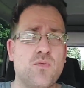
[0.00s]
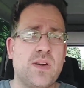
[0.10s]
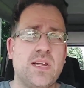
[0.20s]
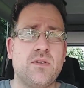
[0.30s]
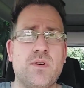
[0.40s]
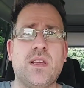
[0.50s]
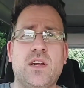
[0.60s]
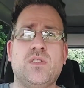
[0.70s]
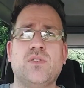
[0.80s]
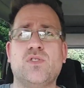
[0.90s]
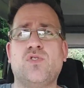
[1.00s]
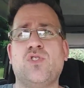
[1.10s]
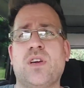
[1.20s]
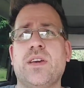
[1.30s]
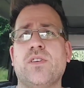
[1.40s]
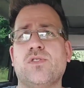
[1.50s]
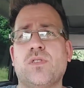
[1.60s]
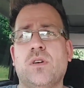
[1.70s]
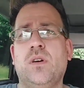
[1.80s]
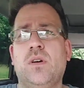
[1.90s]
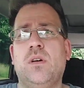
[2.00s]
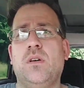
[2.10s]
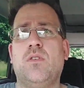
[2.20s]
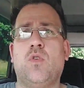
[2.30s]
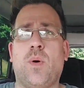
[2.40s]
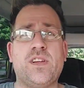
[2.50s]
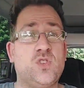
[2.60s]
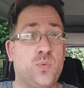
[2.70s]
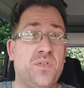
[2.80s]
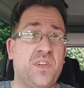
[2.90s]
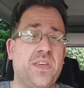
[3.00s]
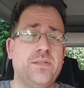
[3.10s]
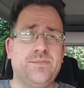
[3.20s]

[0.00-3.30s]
really does change quite swiftly.